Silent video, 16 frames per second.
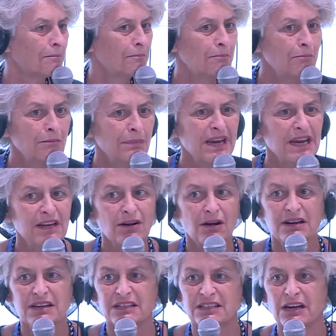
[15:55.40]

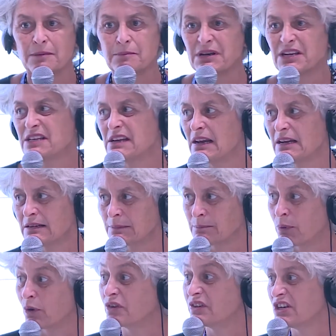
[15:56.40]
middle
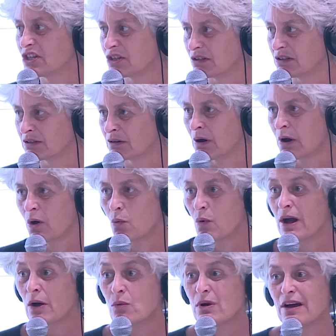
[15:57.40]
intermediate positions
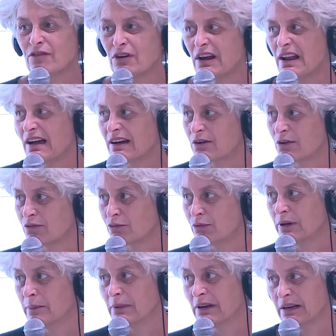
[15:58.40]
where we have a lack of
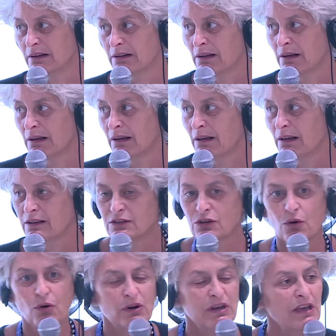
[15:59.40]
women.
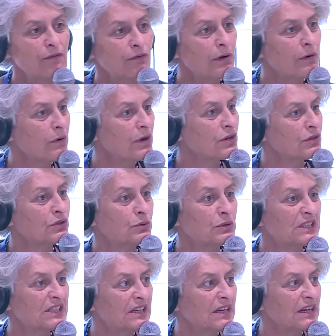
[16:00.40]
So if we want to
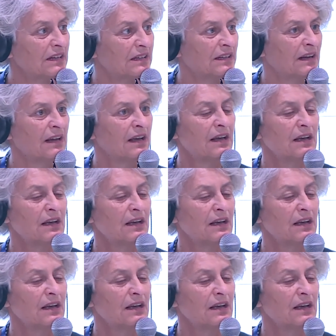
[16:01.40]
seed